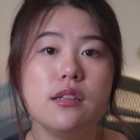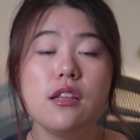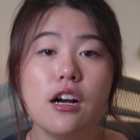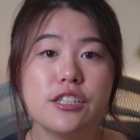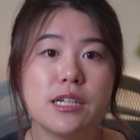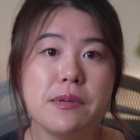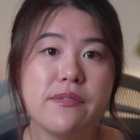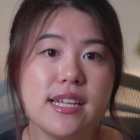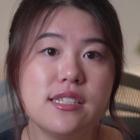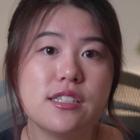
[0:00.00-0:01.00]
Long-term
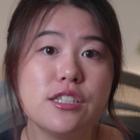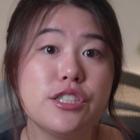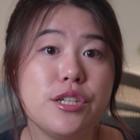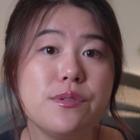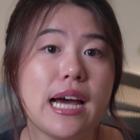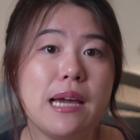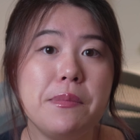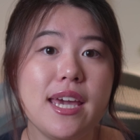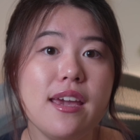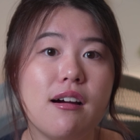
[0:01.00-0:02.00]
investors use
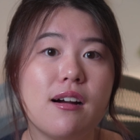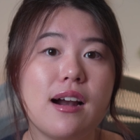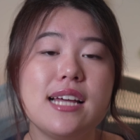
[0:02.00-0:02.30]
IBKR